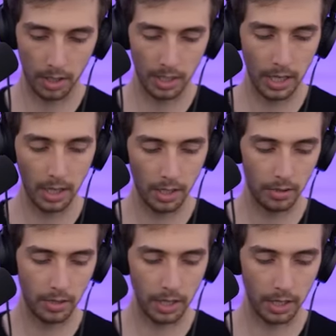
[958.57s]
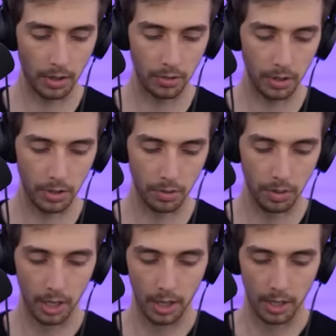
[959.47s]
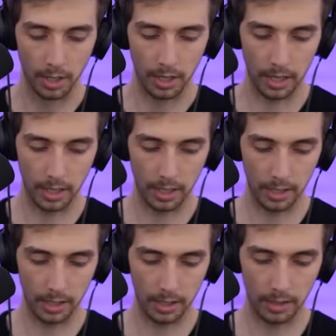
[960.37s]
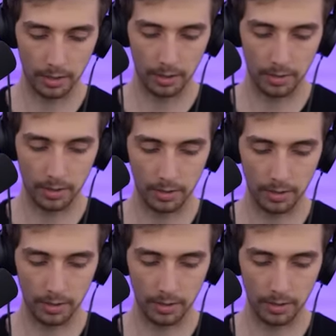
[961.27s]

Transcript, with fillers: Yeah, take out you. And